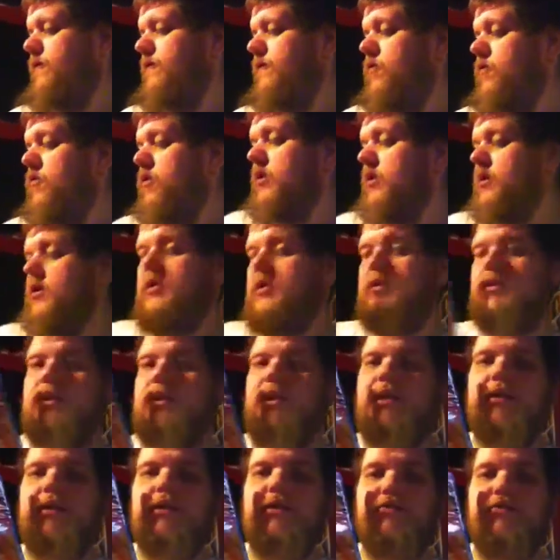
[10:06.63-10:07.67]

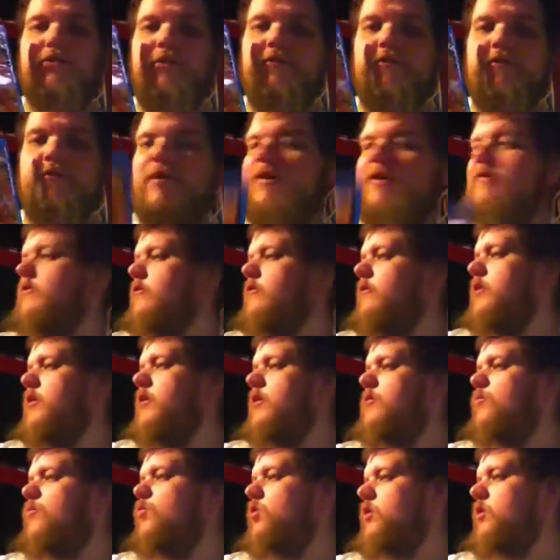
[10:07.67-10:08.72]
42nd Street Forever,
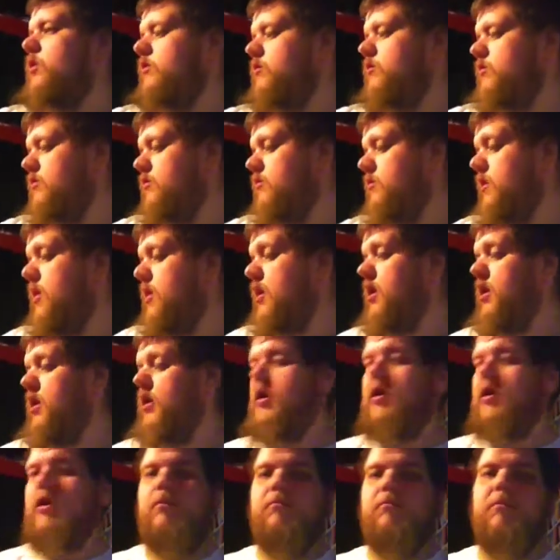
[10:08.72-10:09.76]
Volume 1,
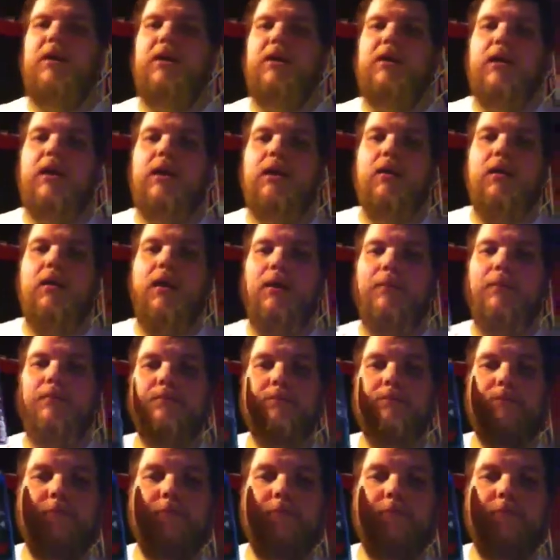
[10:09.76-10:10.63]
and Maniac Cop.